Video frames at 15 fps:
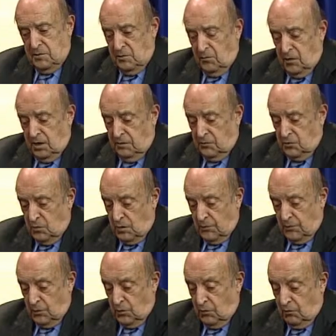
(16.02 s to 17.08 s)
and welcome to our
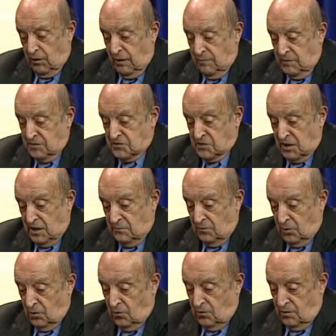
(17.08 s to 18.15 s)
program Inside
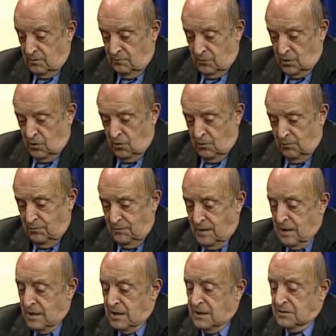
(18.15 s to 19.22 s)
Macomb.
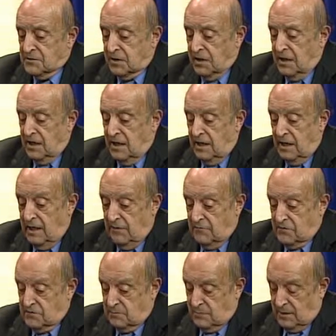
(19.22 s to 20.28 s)
Today I have
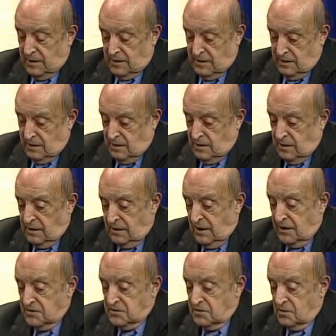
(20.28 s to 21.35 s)
as my
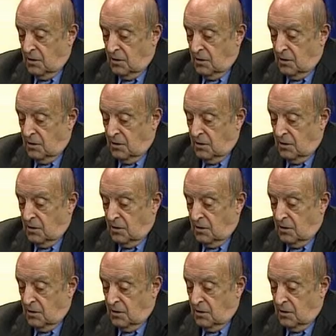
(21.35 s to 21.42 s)
guest